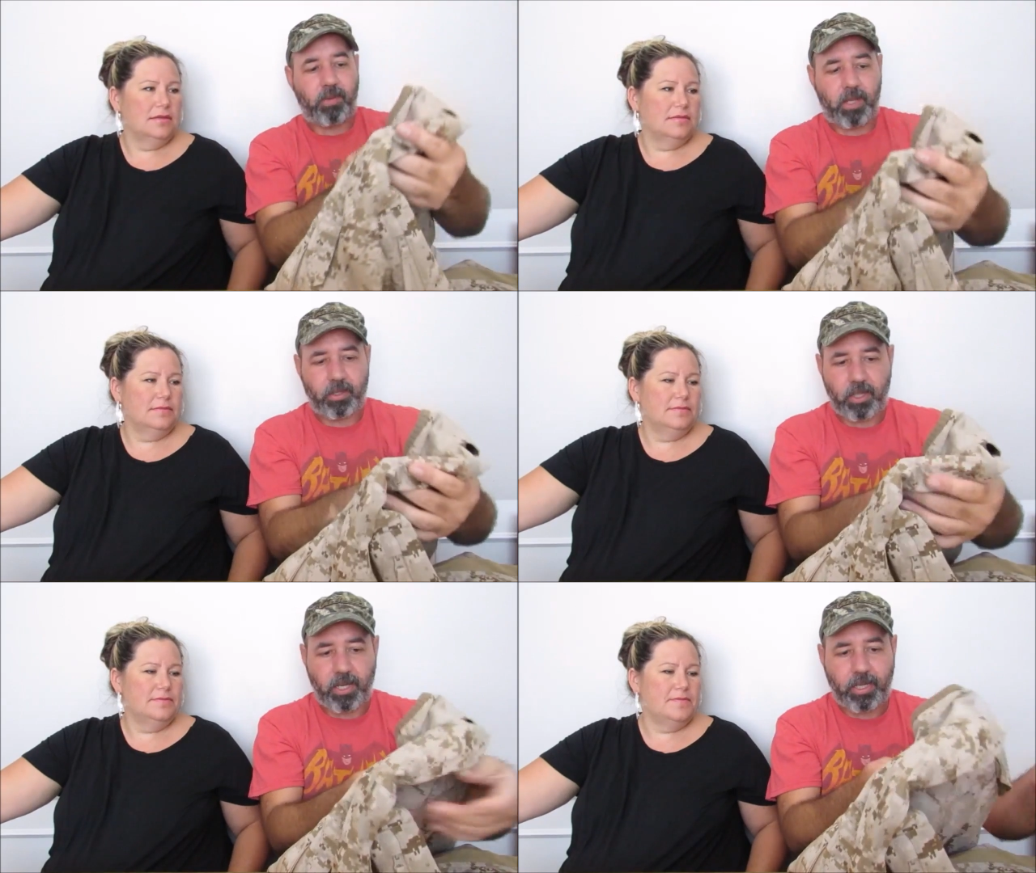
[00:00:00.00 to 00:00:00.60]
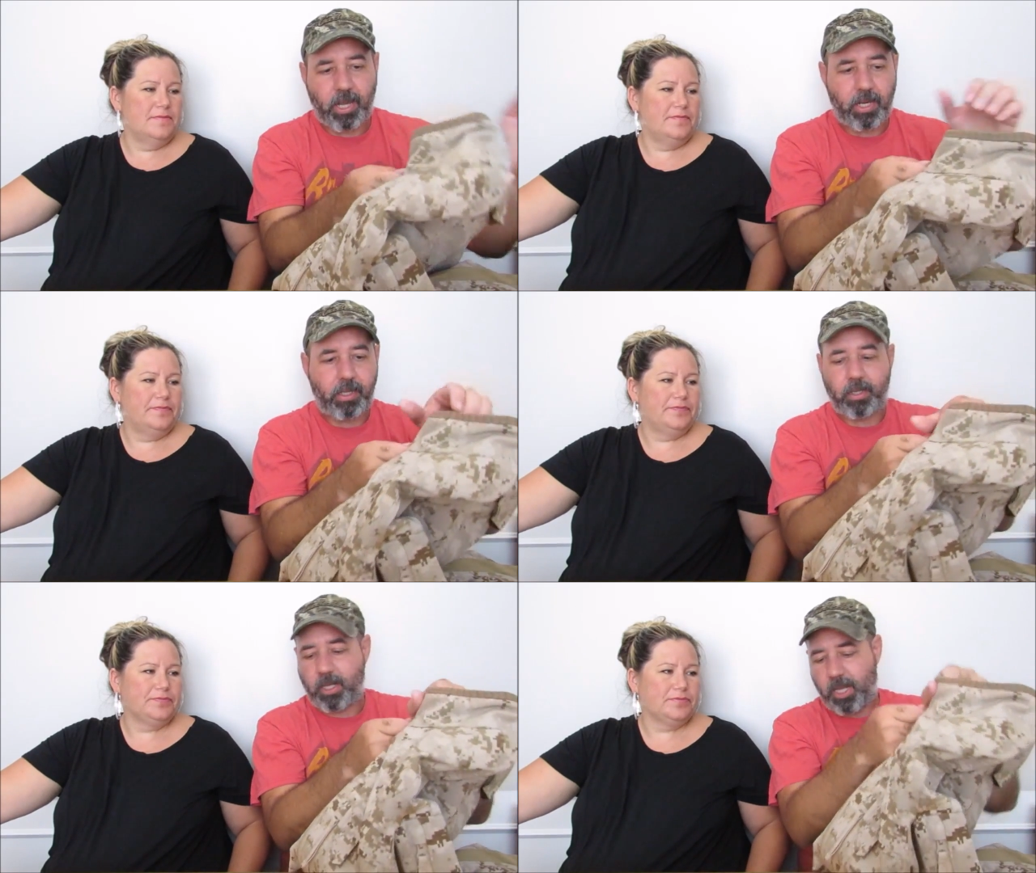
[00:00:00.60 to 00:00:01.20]
Speaker 1: of it, then I got
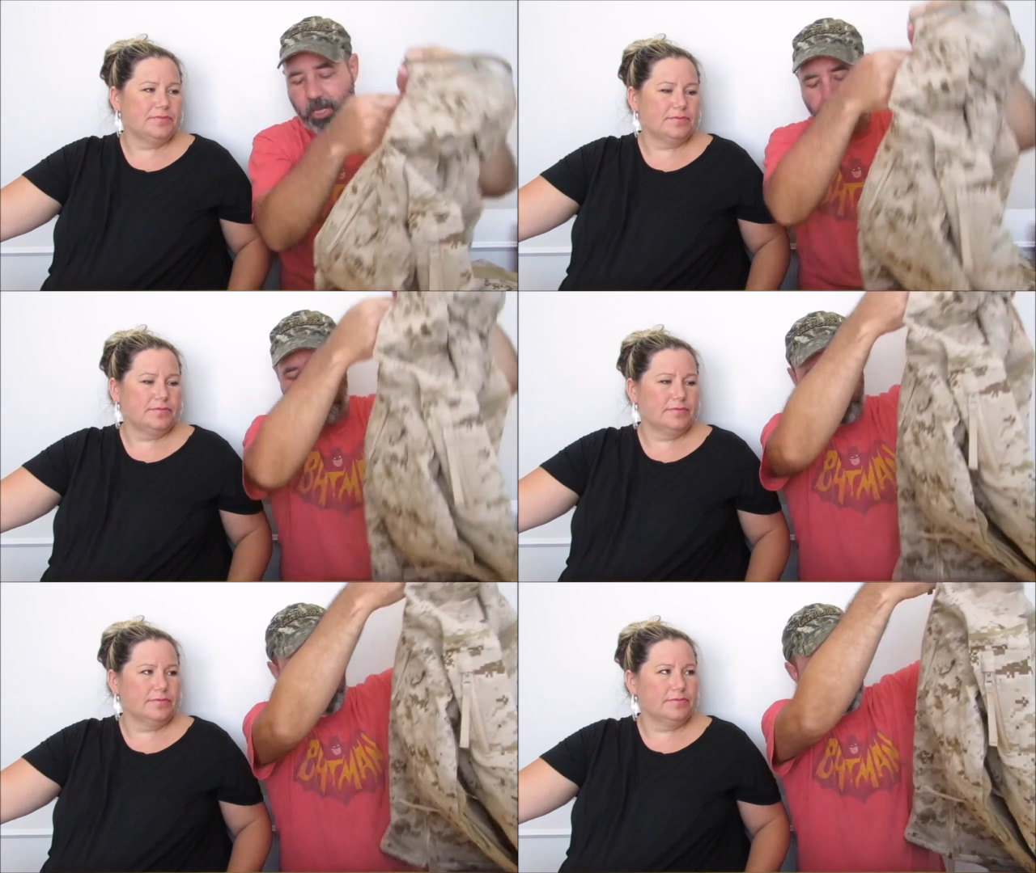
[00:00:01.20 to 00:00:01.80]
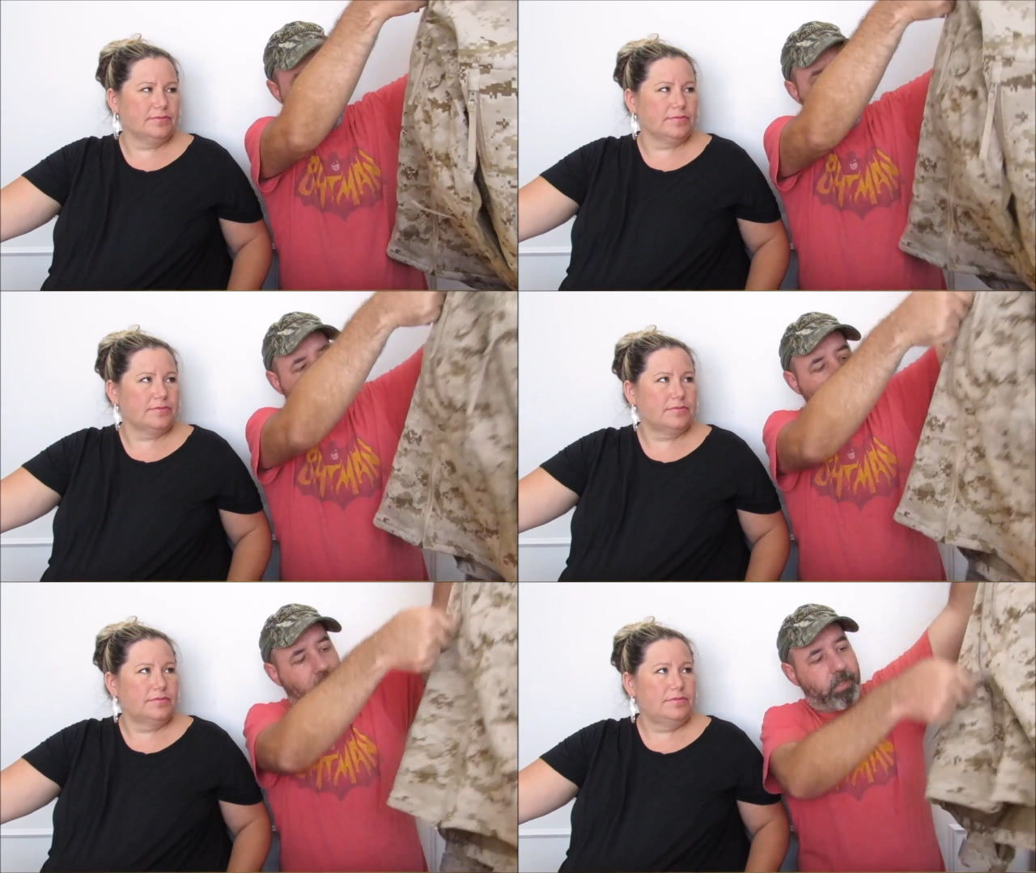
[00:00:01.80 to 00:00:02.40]
it, and
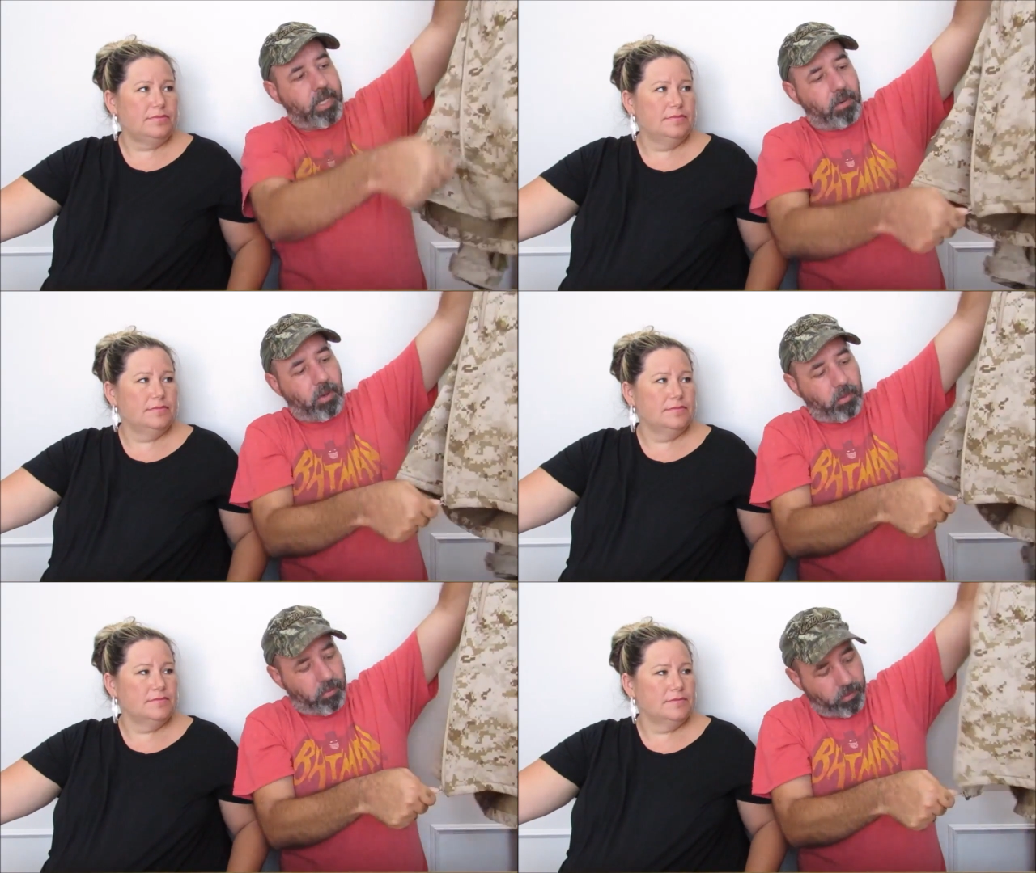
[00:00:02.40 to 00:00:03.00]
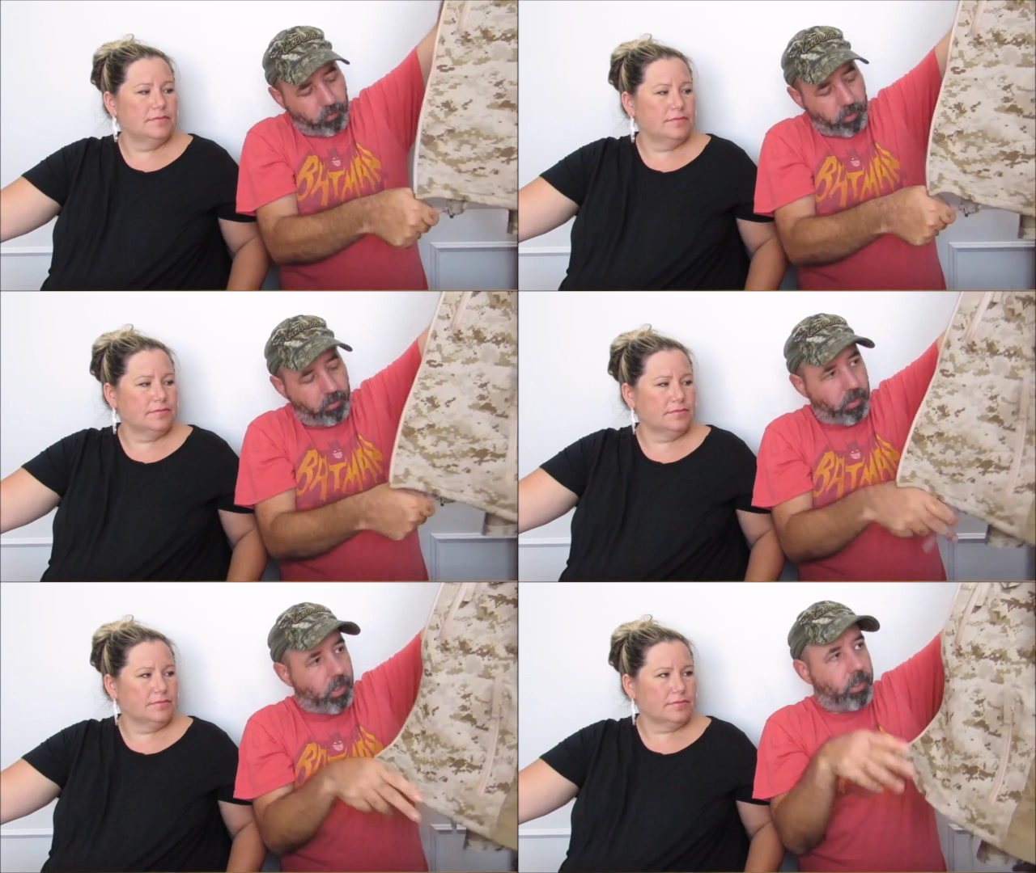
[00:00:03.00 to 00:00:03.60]
that's not what it
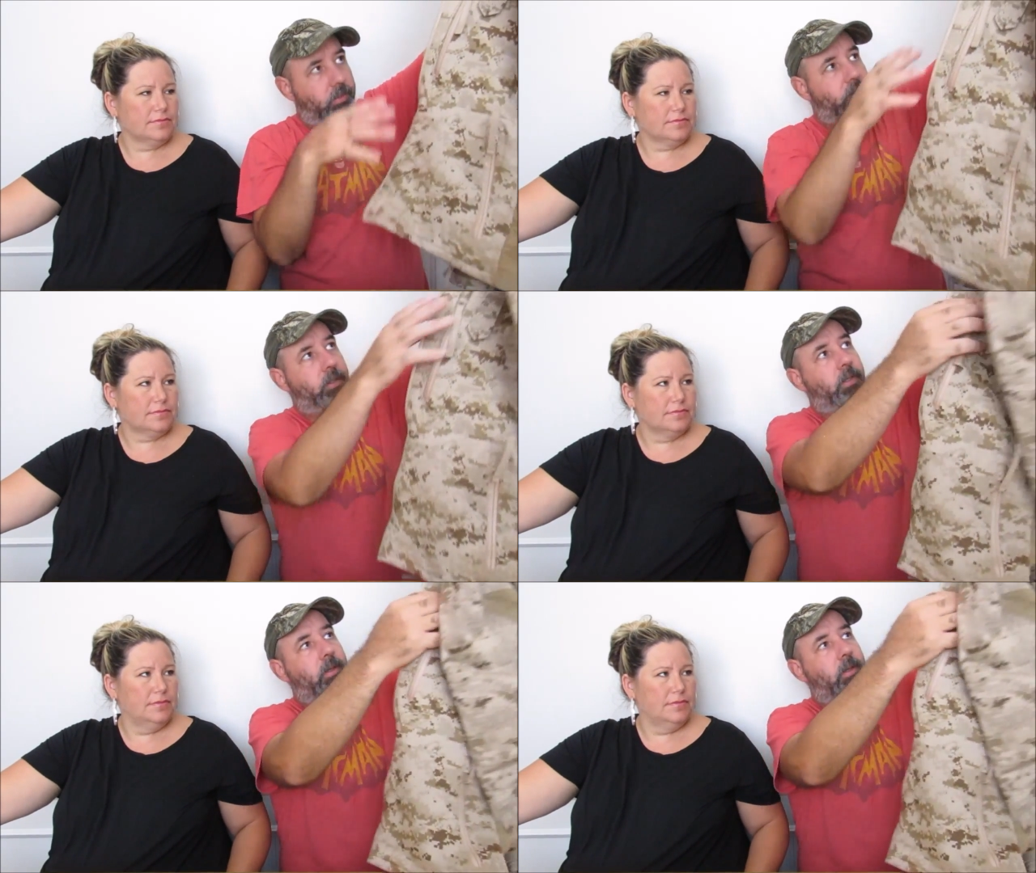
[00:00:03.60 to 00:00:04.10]
was.